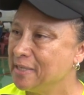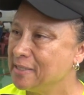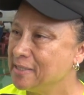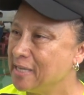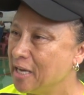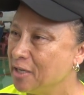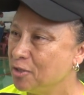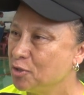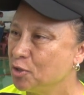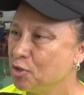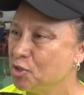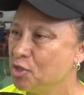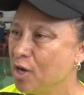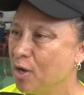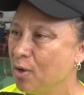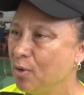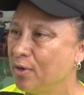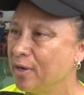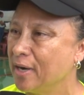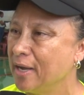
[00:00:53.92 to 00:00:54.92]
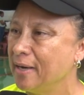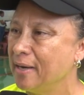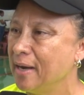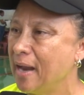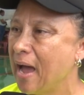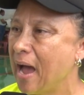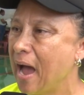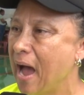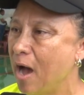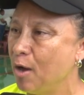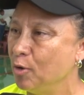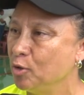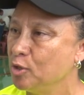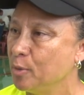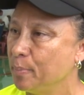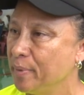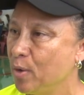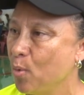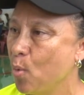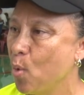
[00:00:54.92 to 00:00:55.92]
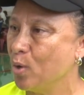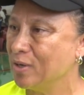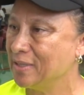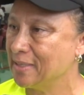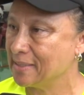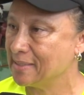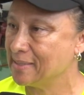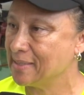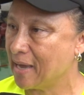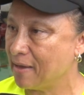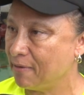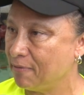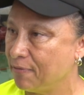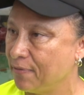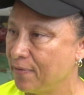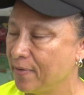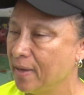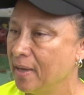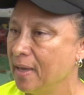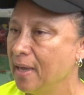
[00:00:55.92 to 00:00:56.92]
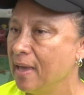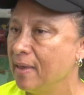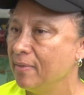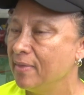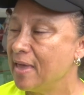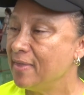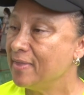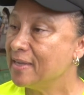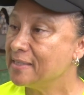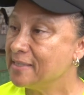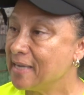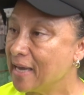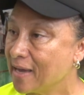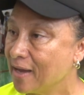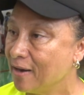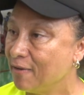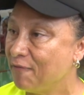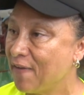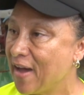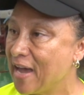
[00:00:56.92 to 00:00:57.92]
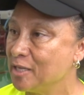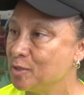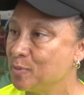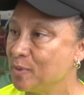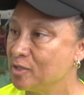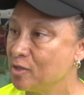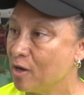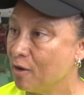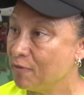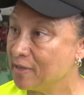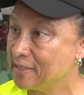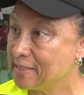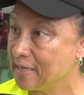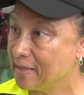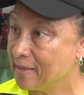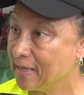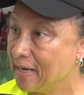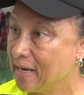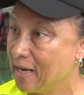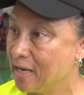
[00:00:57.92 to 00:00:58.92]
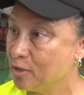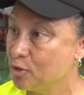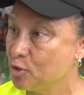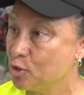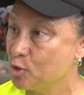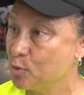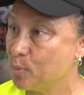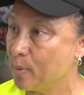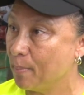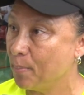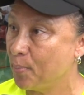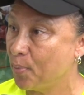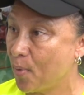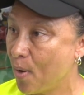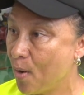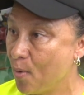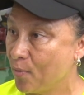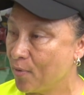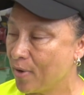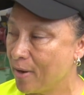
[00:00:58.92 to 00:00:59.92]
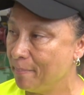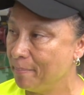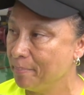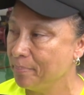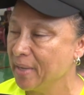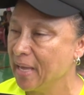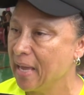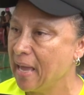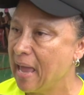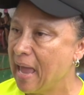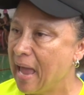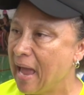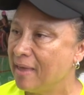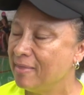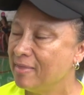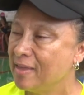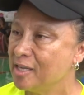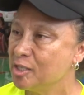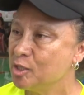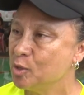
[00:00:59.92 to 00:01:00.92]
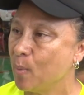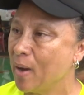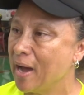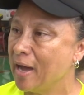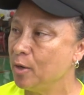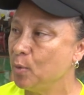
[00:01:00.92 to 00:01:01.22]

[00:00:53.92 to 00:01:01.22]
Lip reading: present to children how to be water safe. Then the second phase was obviously the Learn to Swim program. And this